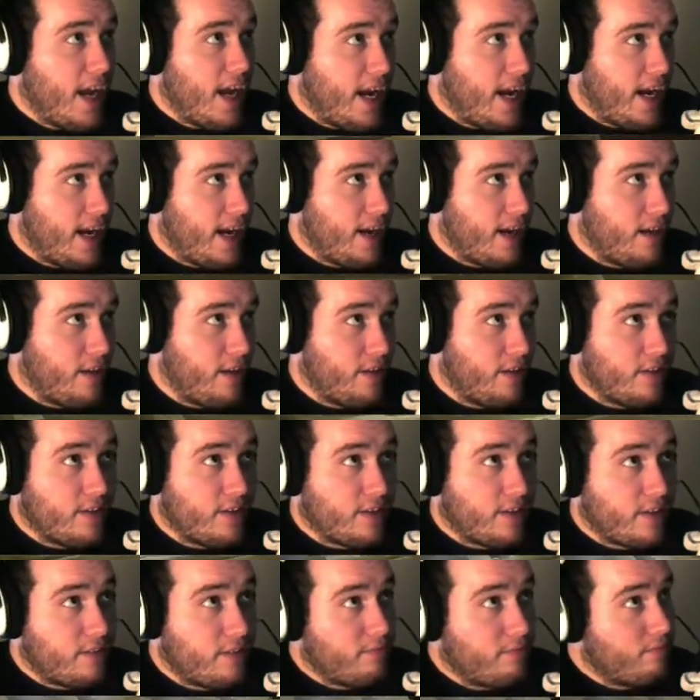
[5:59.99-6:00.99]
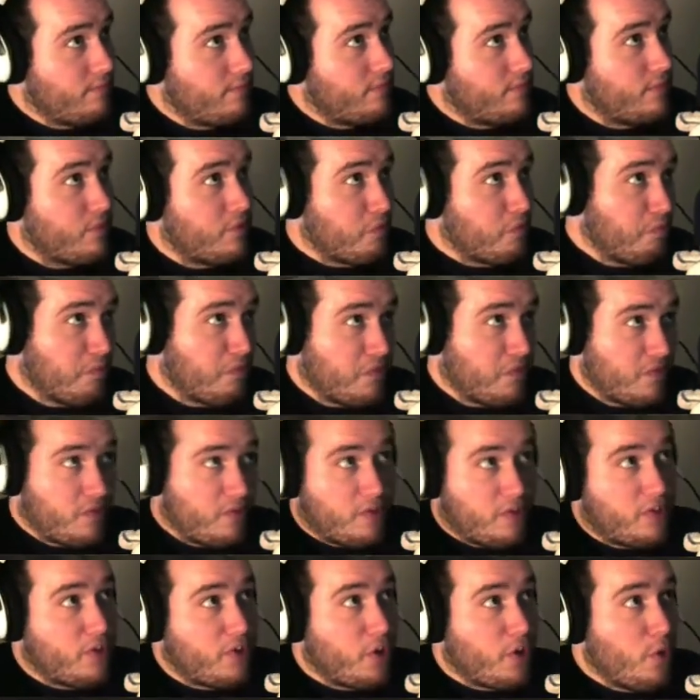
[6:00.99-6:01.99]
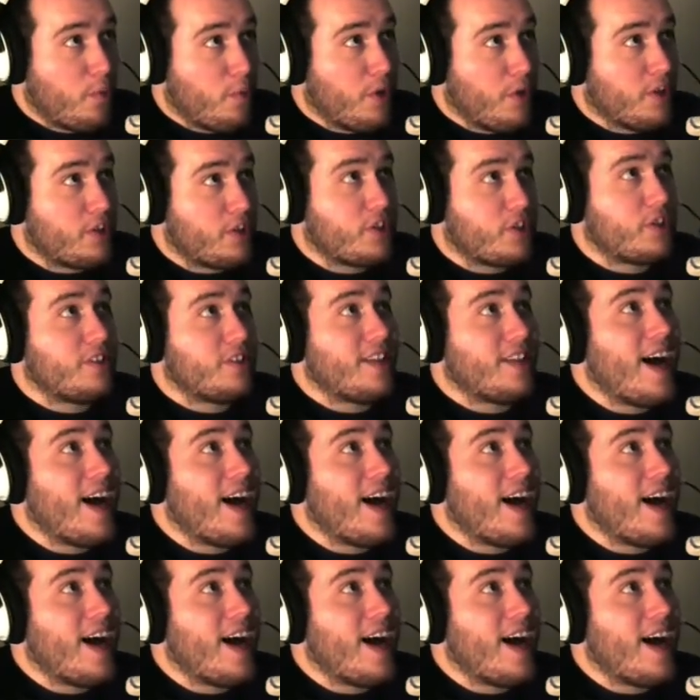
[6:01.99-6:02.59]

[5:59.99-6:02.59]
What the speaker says: and so much